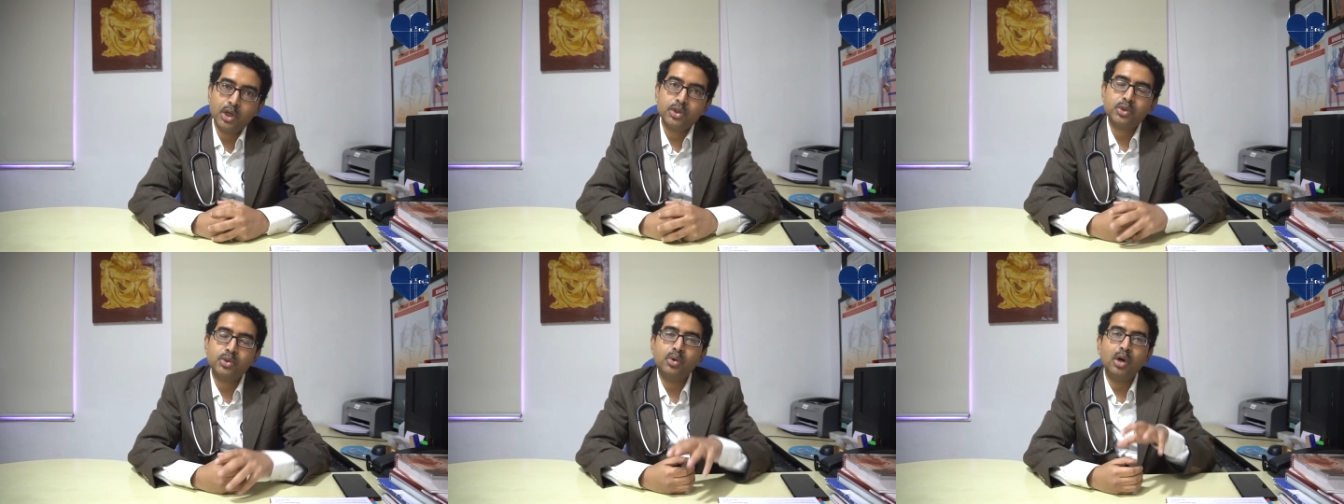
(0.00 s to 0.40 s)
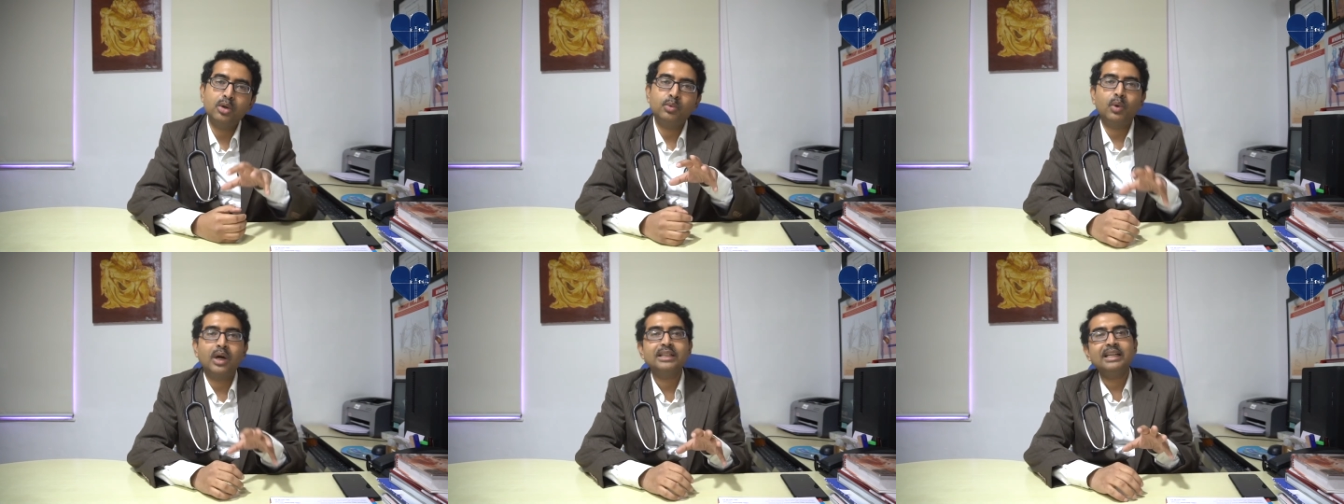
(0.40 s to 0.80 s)
So
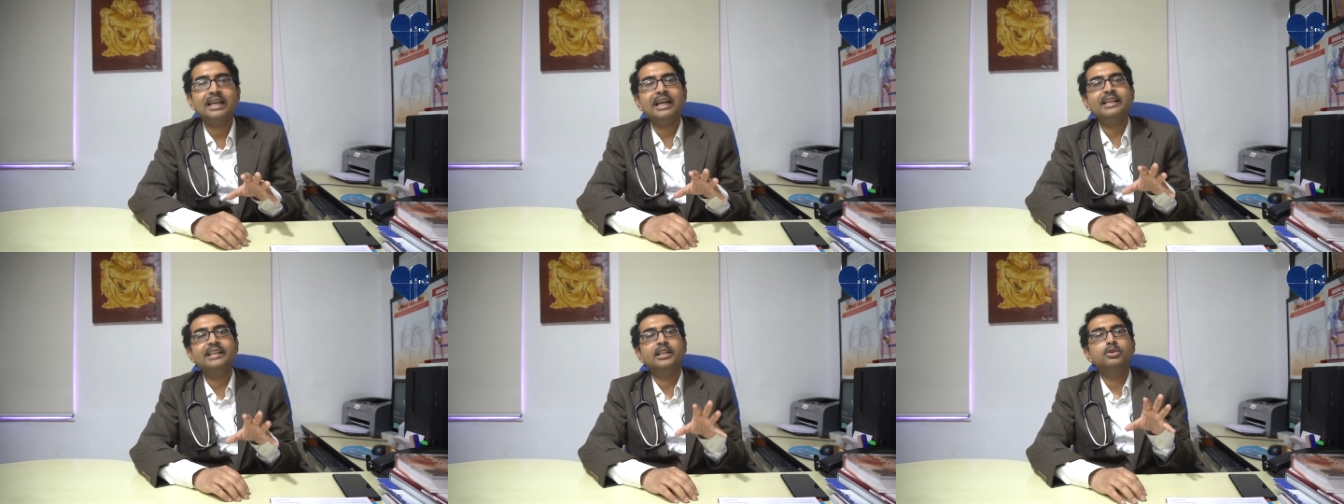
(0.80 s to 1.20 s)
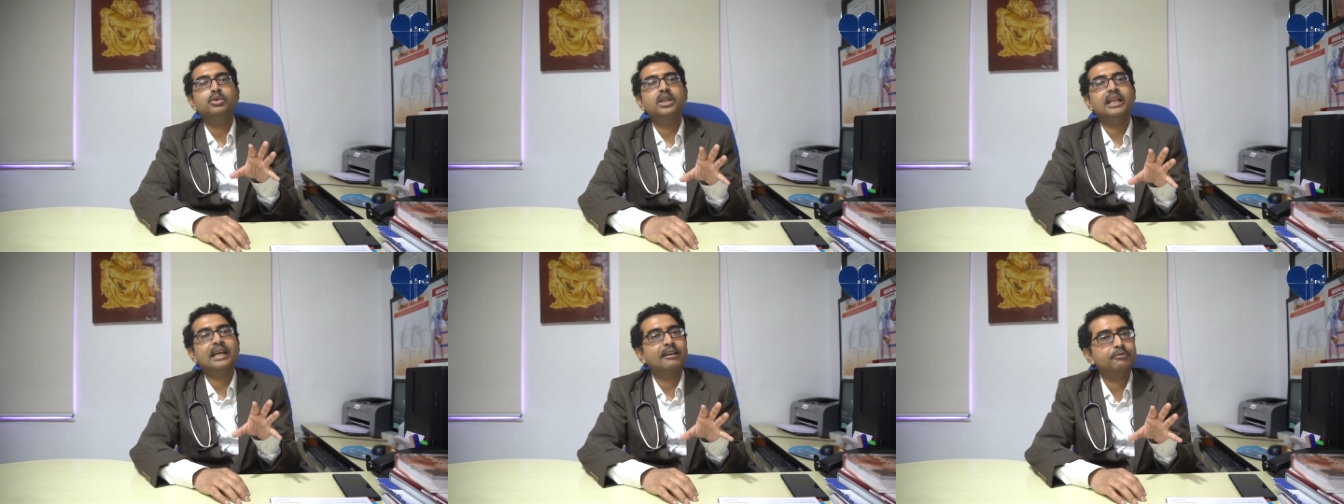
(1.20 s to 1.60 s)
on one hand, you
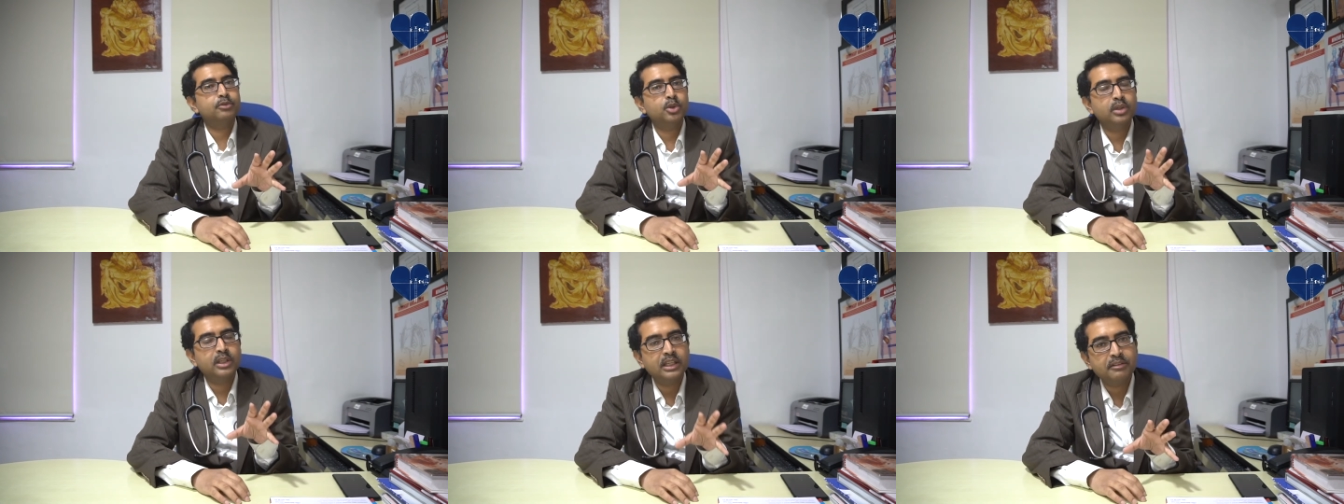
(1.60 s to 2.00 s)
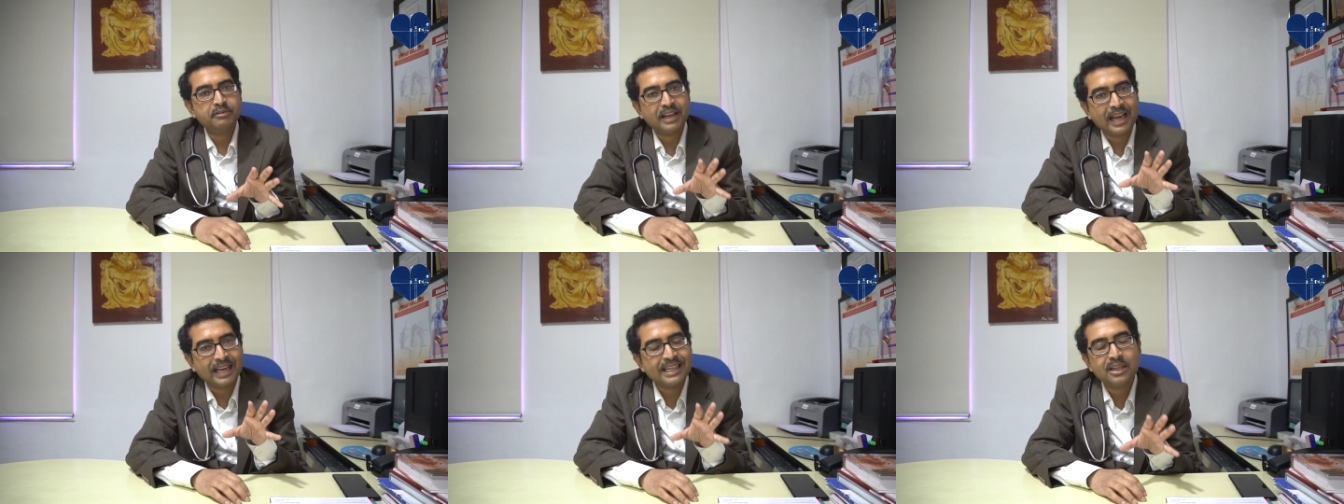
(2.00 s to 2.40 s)
will have to
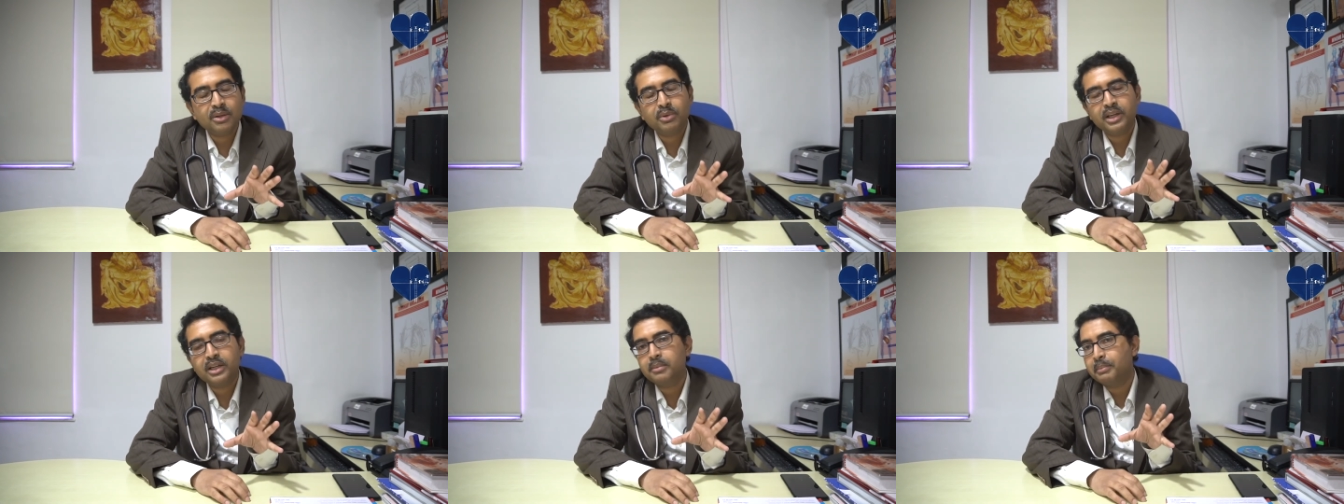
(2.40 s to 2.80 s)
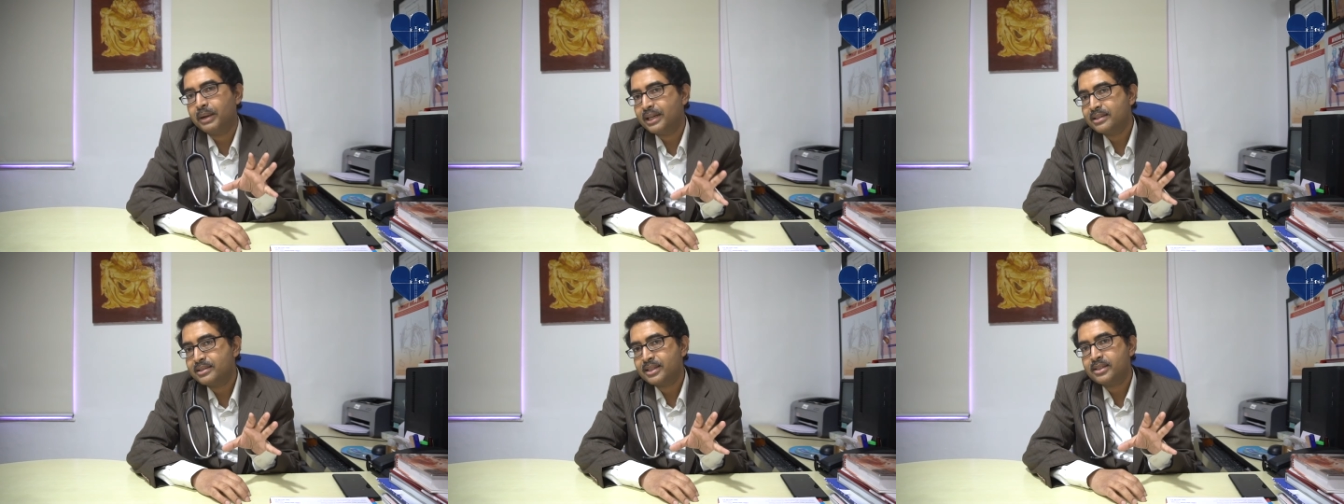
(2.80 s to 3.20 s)
give adequate
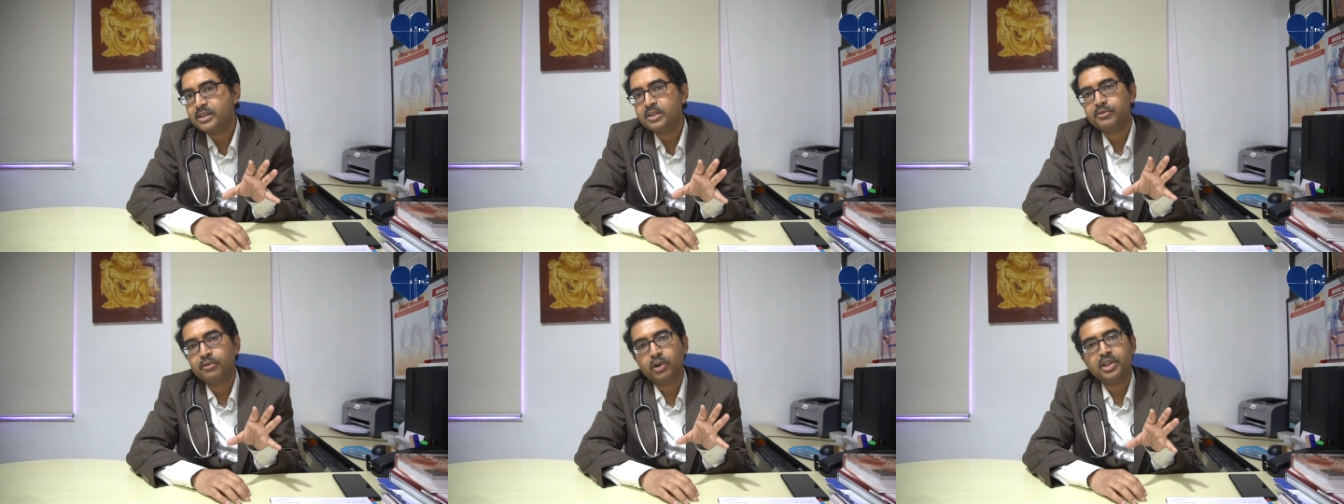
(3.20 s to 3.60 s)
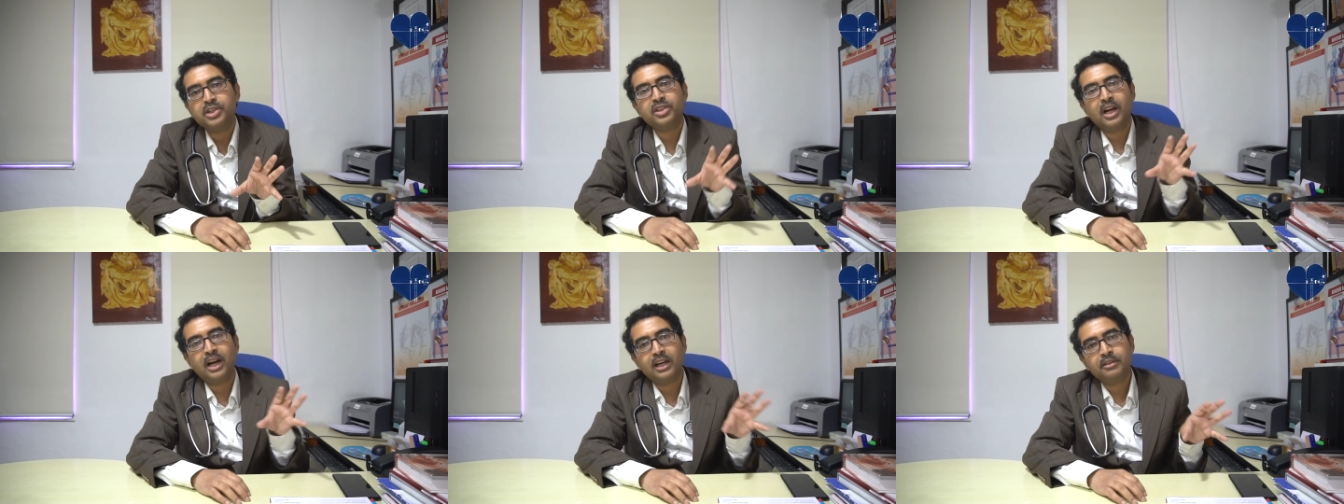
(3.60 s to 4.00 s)
medicines for
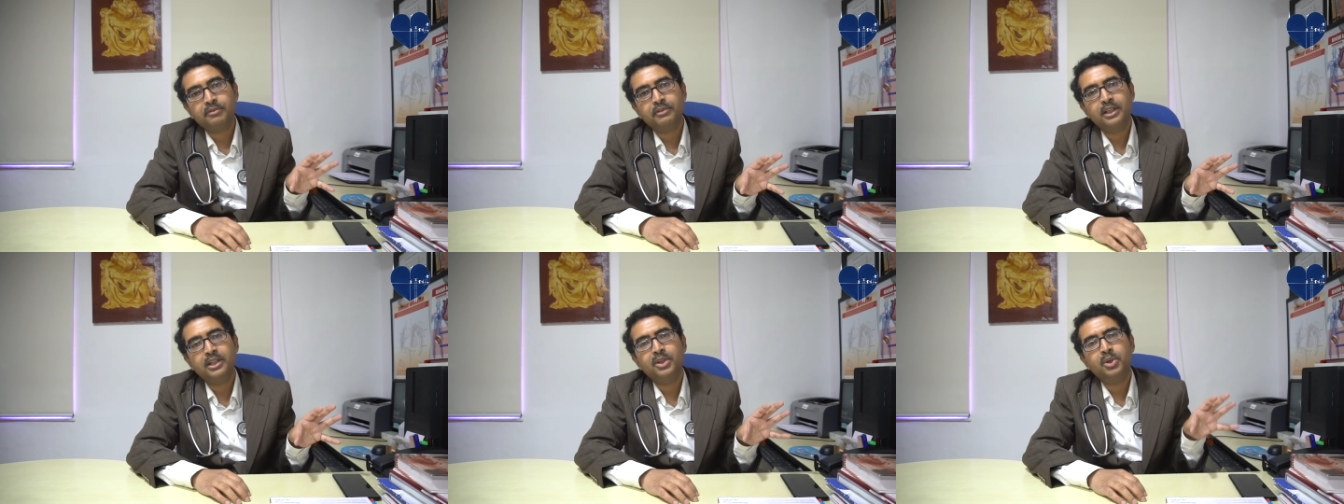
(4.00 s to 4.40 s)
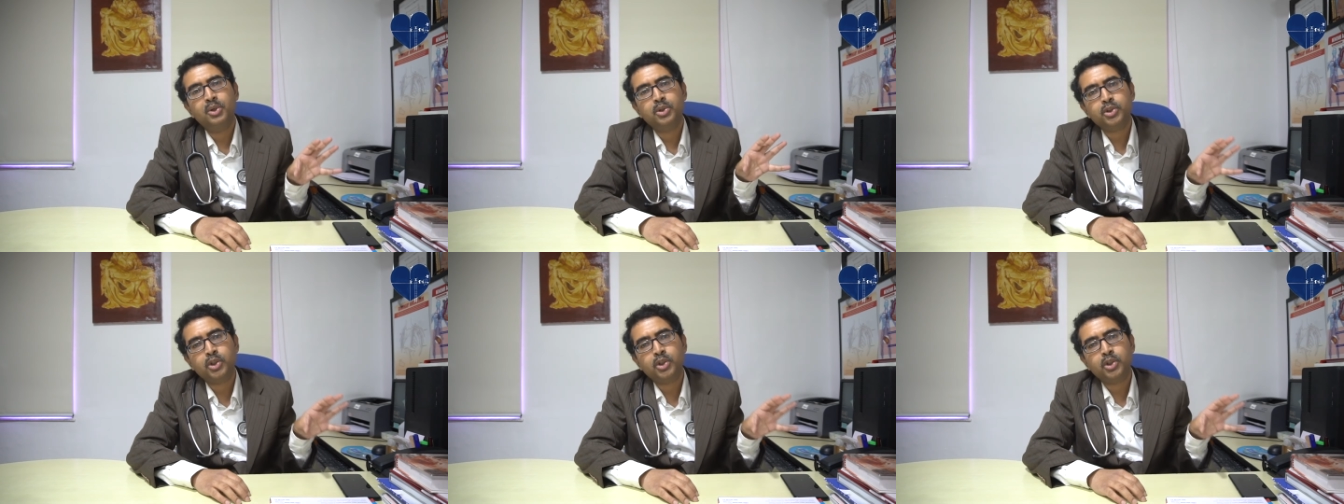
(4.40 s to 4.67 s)
his heart failure,